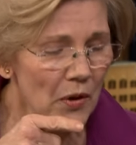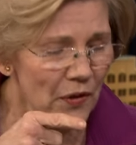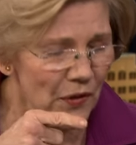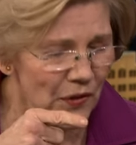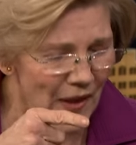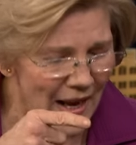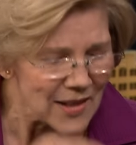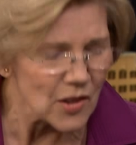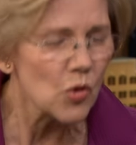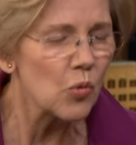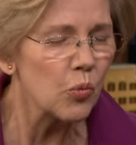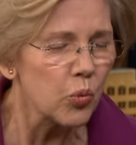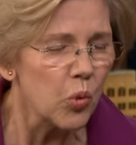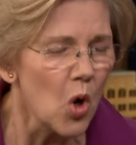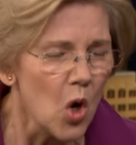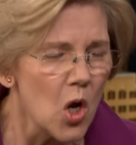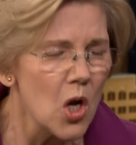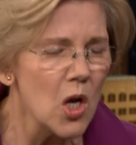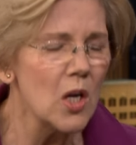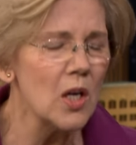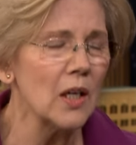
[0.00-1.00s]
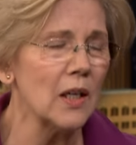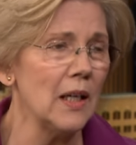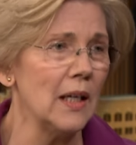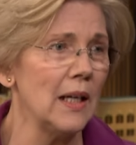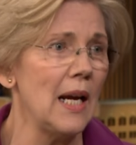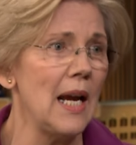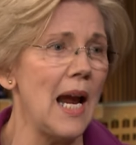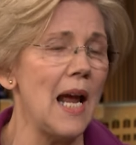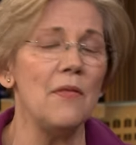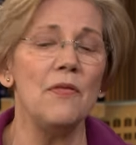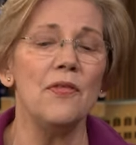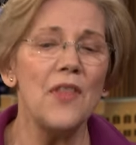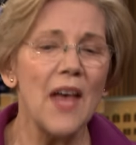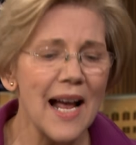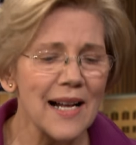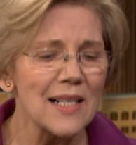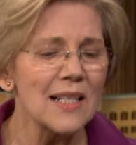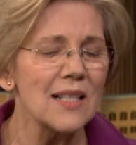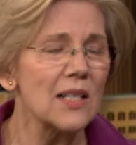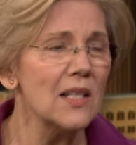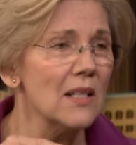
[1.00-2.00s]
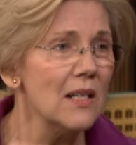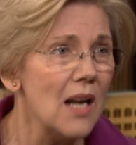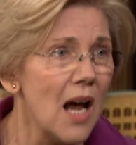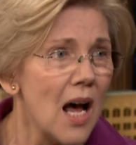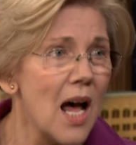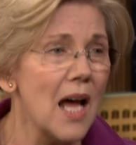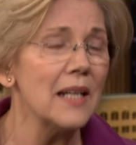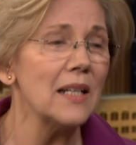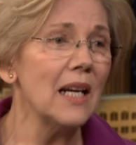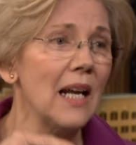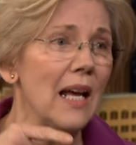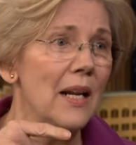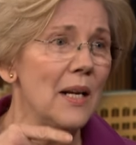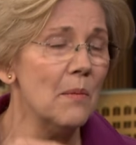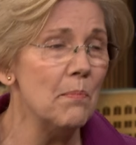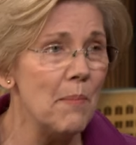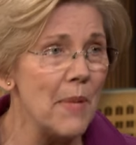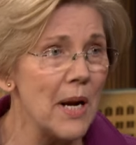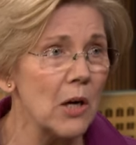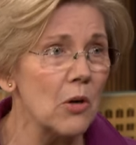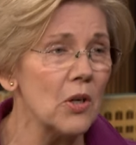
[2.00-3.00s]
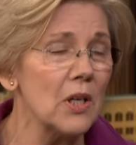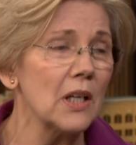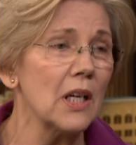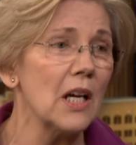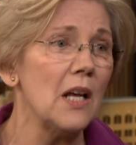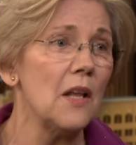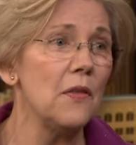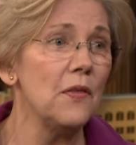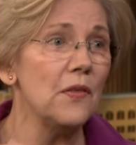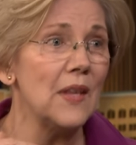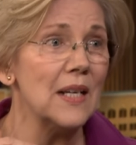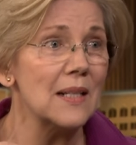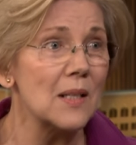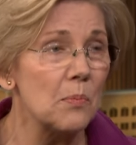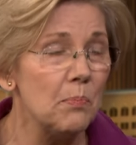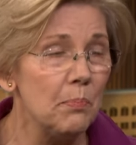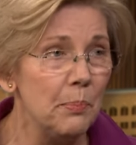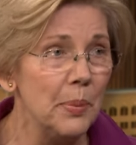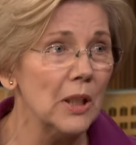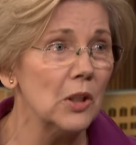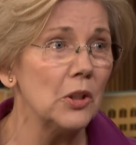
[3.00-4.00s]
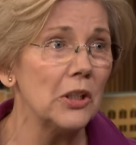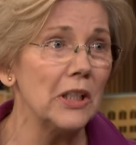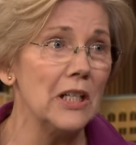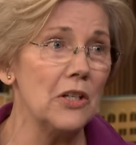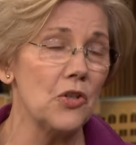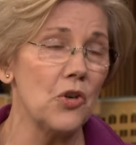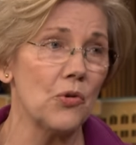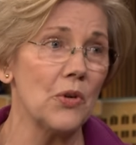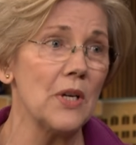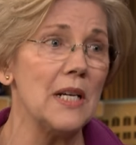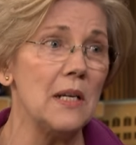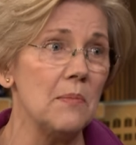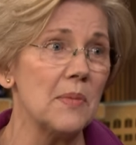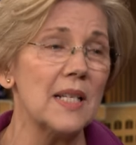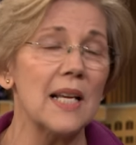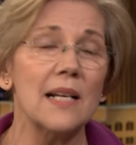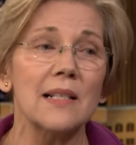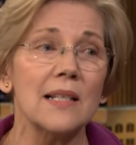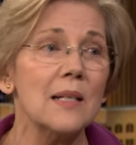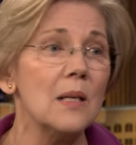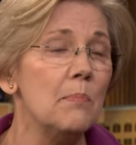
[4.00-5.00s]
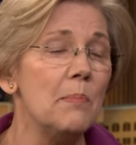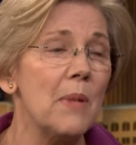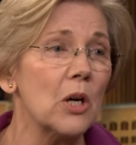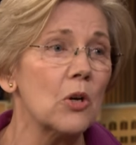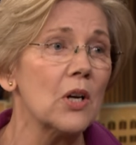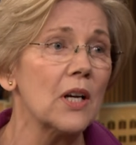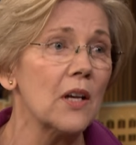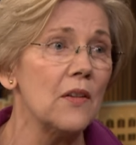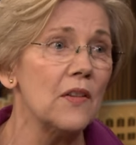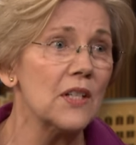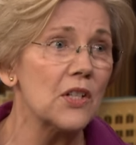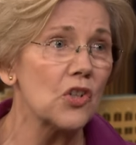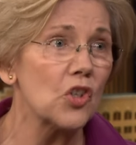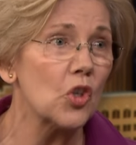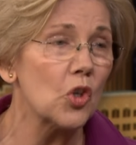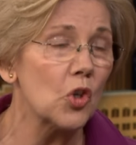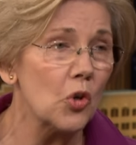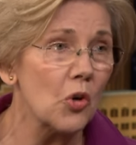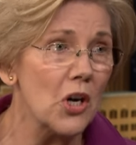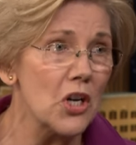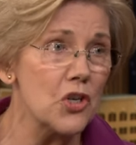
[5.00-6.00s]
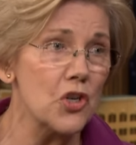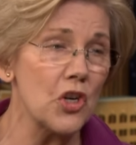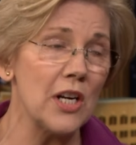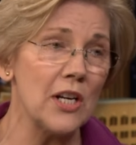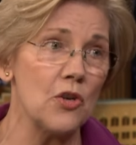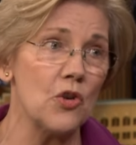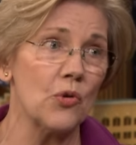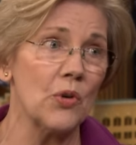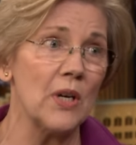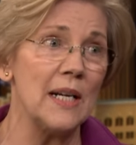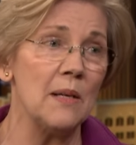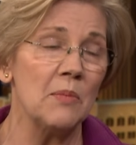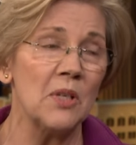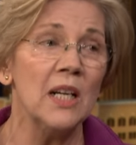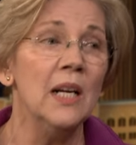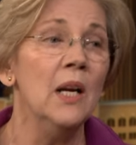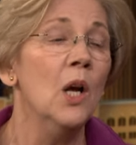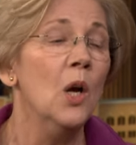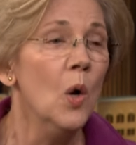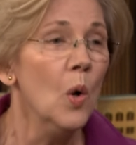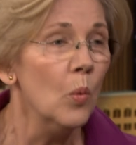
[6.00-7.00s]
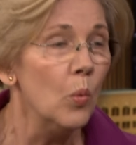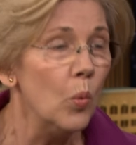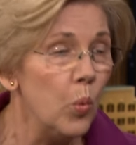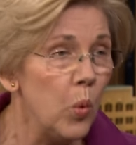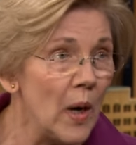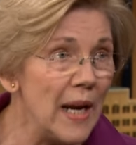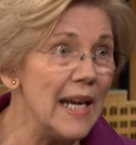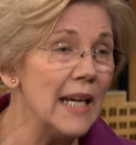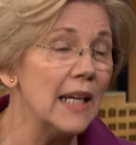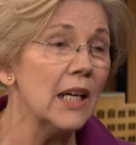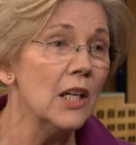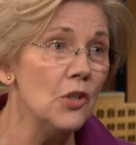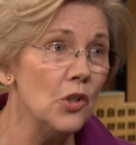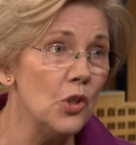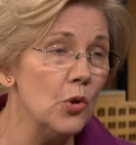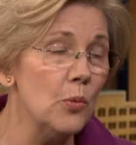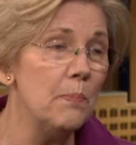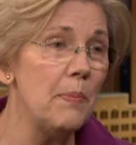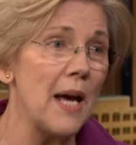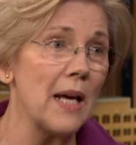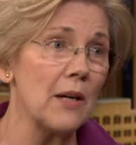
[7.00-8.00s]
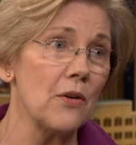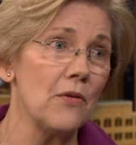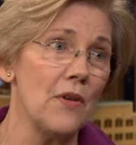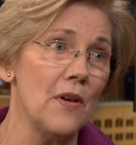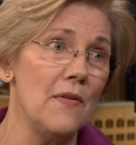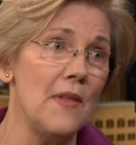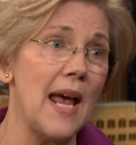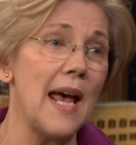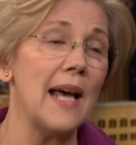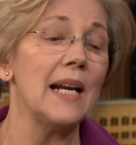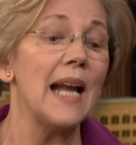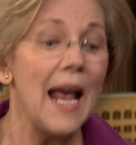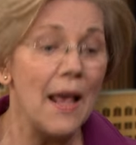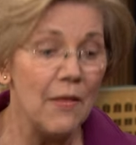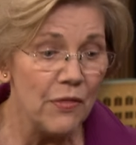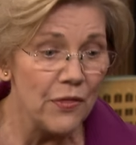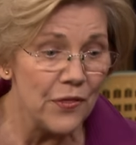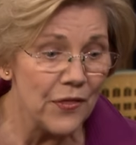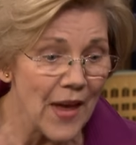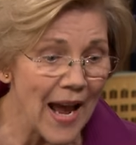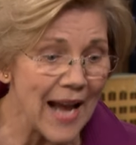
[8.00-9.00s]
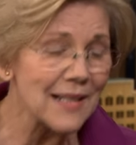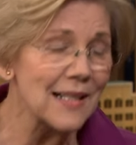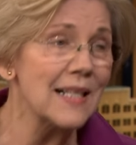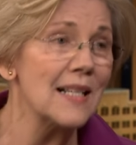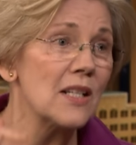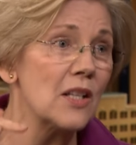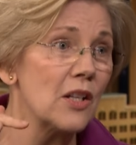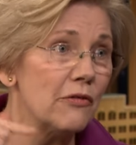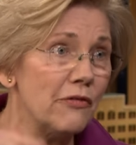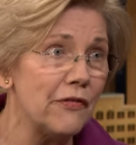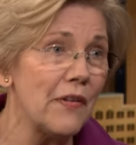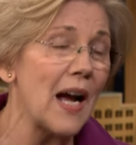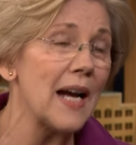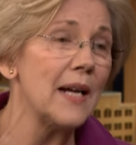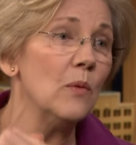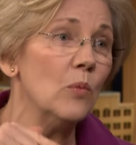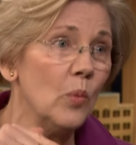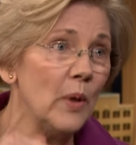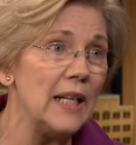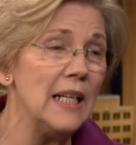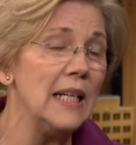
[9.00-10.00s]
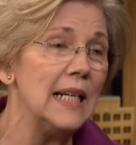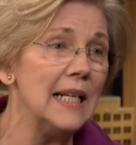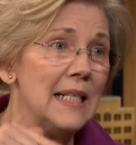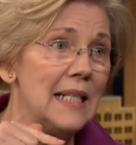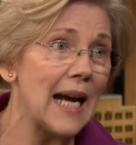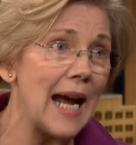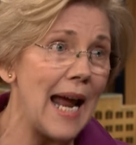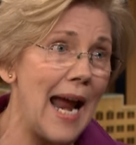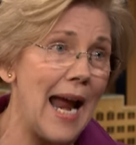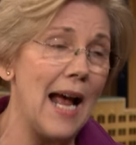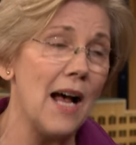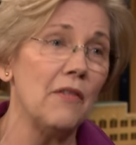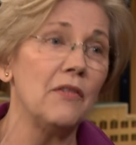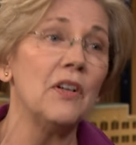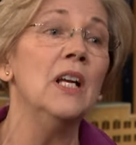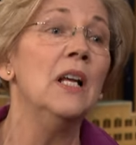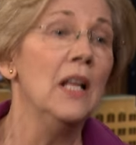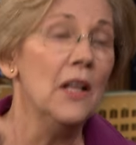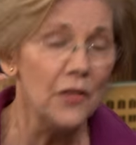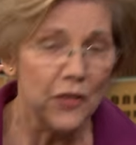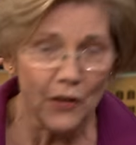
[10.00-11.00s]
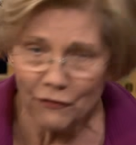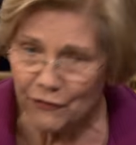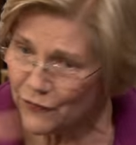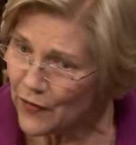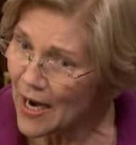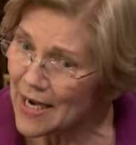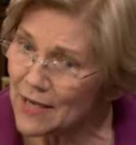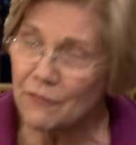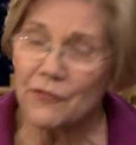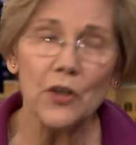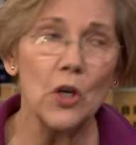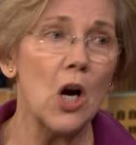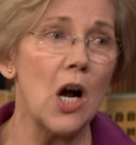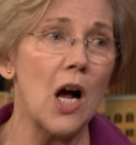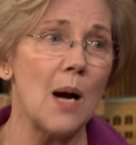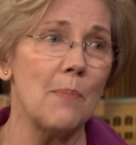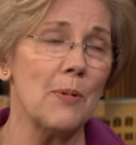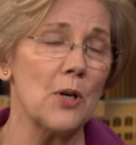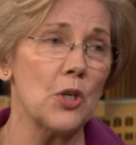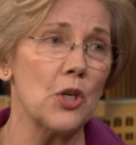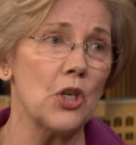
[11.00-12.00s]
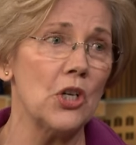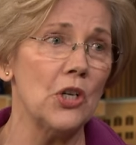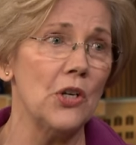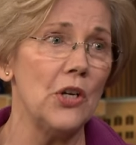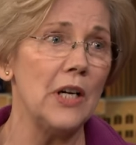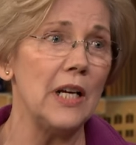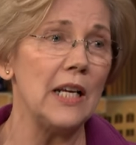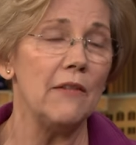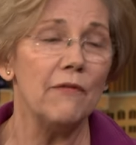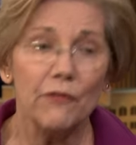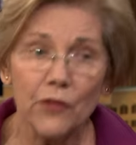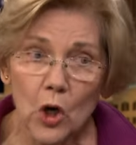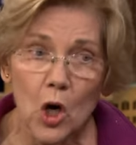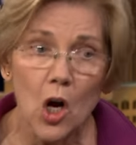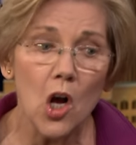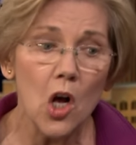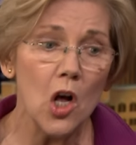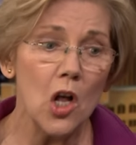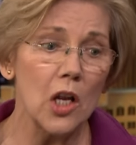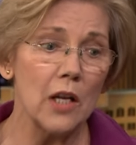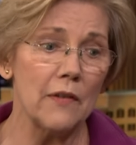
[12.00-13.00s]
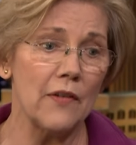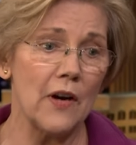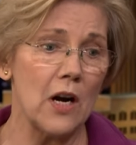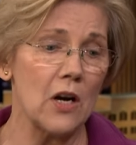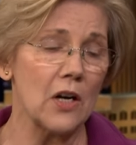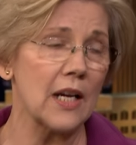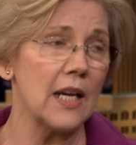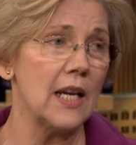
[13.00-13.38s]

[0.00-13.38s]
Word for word: That's wrong. And that's not an America that's building dreams. That's an America that's crushing dreams. We can do better than that. And that's the fight we need to have yeah. the fight for opportunity for all of our